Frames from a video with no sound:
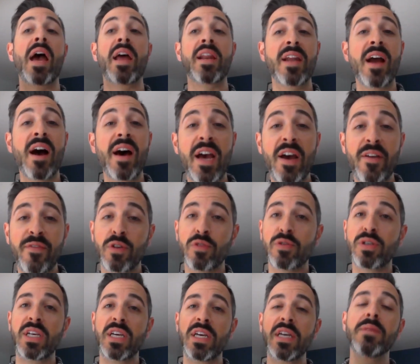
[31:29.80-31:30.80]
and not have
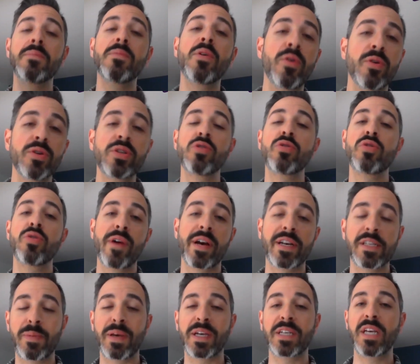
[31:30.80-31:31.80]
your team hold you to
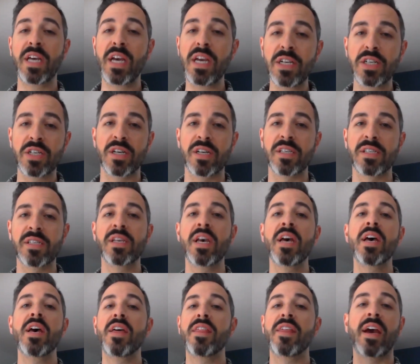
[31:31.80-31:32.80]

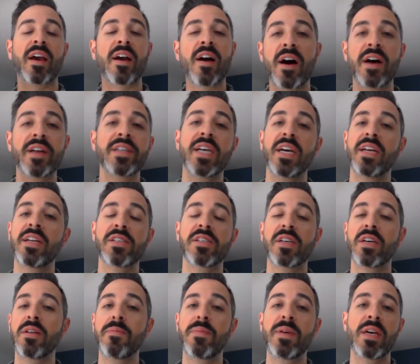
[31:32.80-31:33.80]
expectations that content
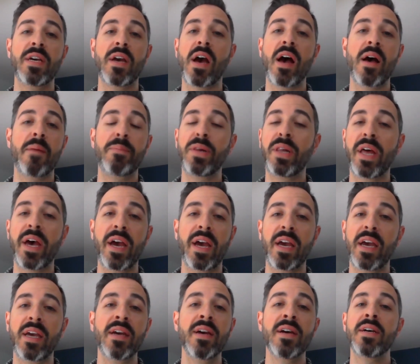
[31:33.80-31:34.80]
is going to be a
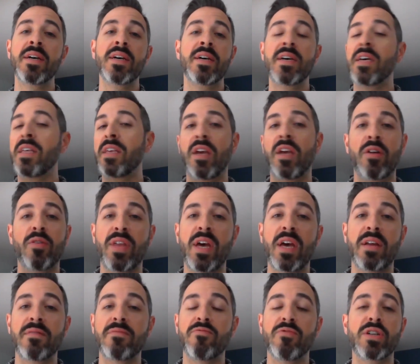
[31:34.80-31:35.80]
play,
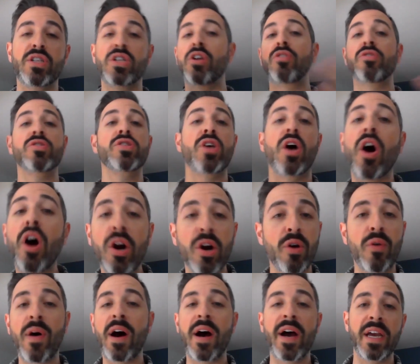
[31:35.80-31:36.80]
that returns
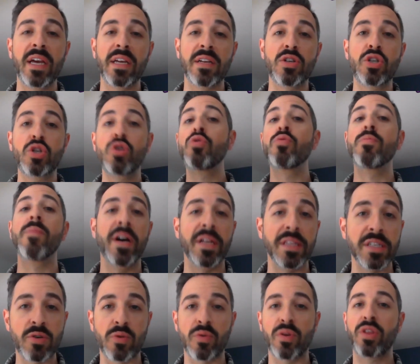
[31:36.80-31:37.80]
ROI in 2
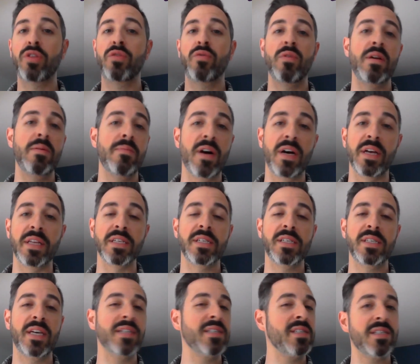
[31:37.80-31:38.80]
months or 3
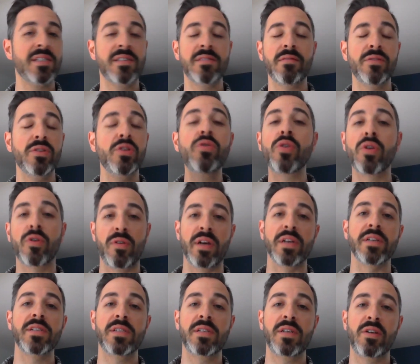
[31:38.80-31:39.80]
months. That's
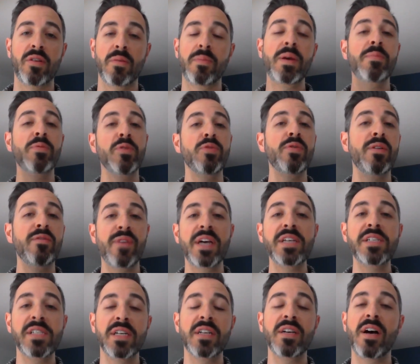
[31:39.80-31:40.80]
ludicrous. The people who
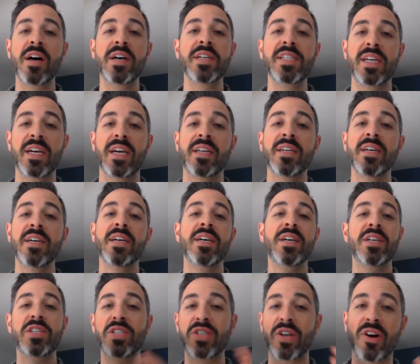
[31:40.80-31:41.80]
invest in content
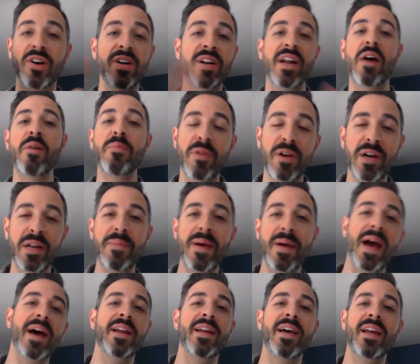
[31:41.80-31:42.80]
started out pretty
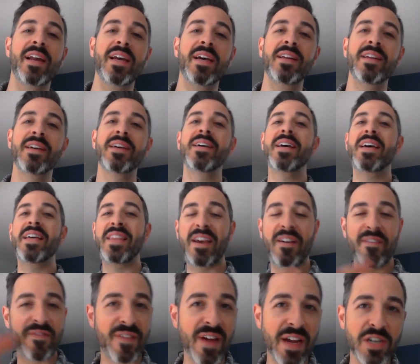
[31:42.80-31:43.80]
bad at it.
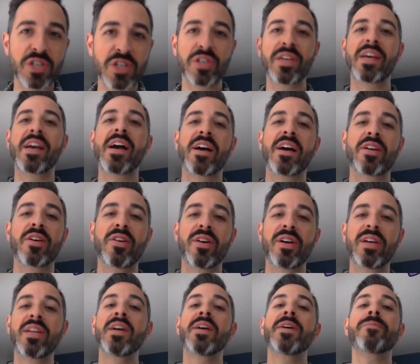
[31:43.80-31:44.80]
They eventually got
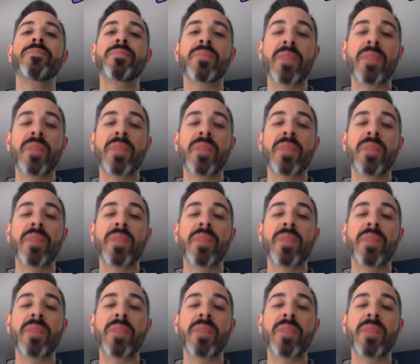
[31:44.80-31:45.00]
good.